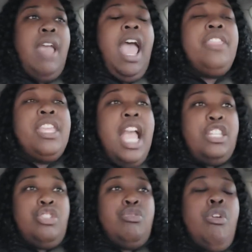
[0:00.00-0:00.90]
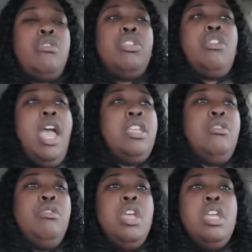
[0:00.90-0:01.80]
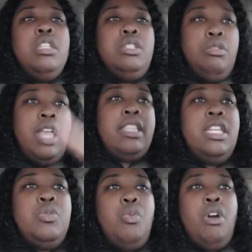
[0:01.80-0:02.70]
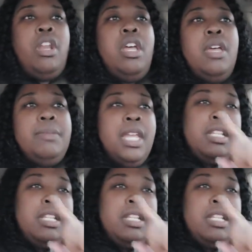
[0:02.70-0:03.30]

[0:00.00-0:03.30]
I think I scrolled. You know how you do like this one up.